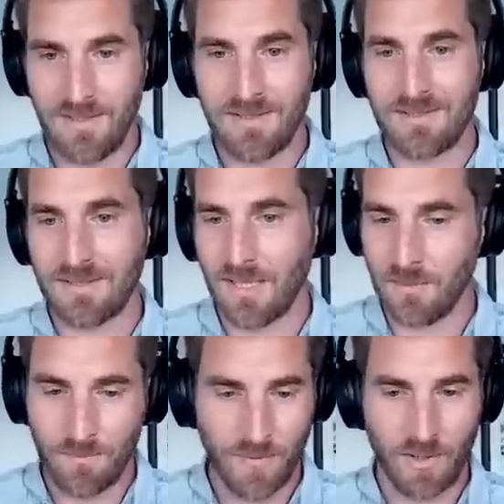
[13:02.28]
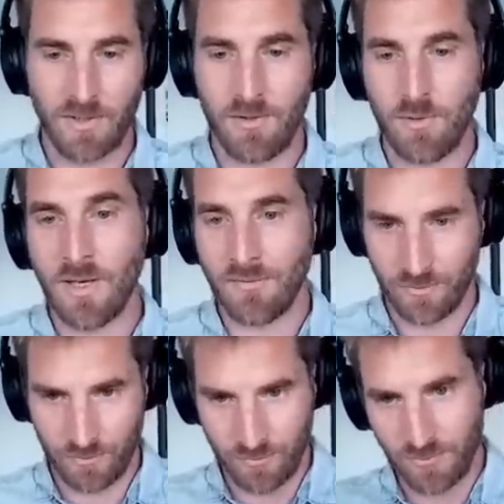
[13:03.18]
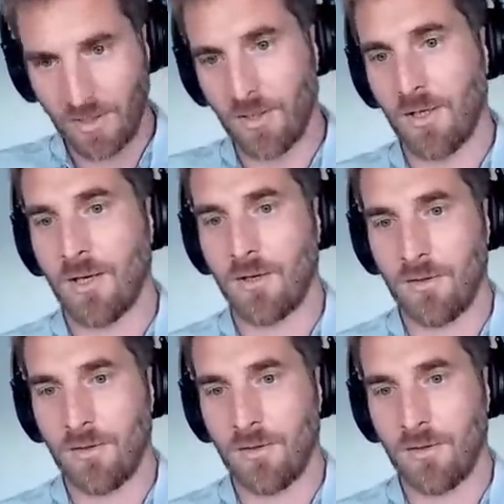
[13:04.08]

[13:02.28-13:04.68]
in this time, uh, you have to uh,